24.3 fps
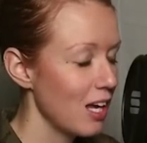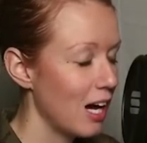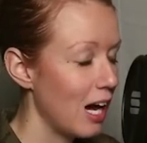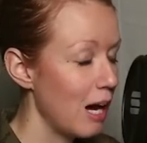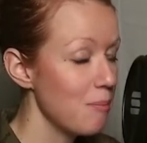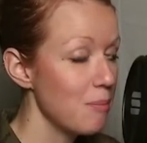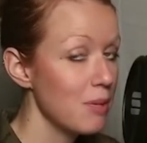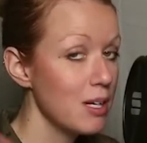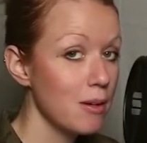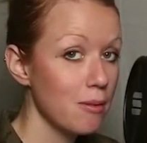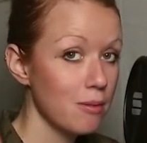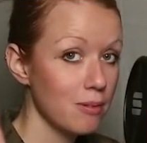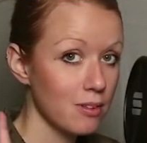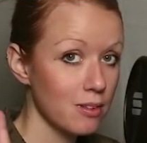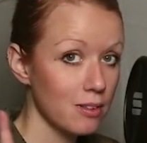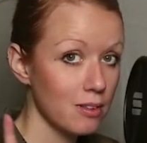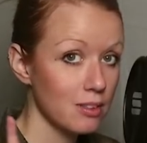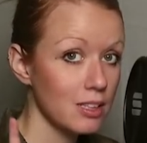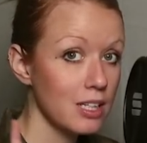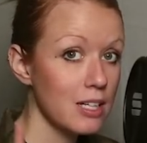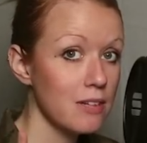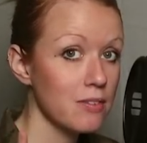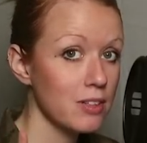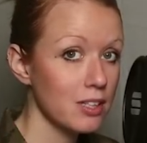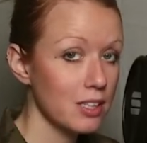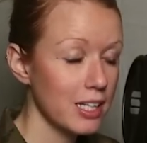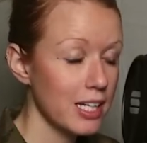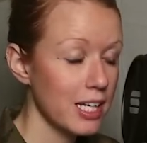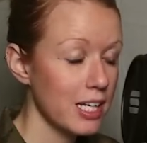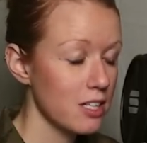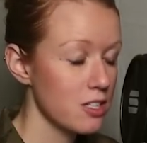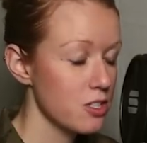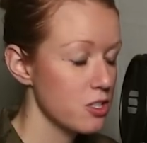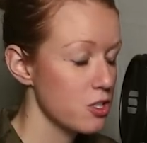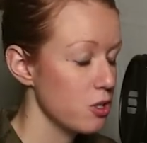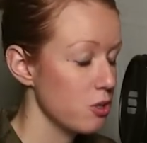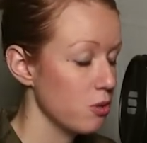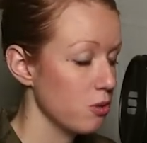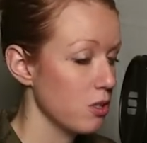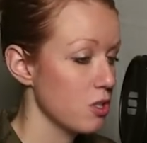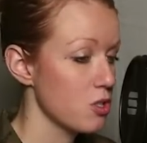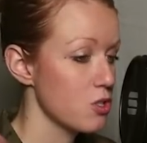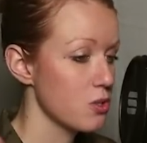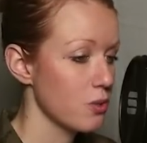I'm going to leave a link to the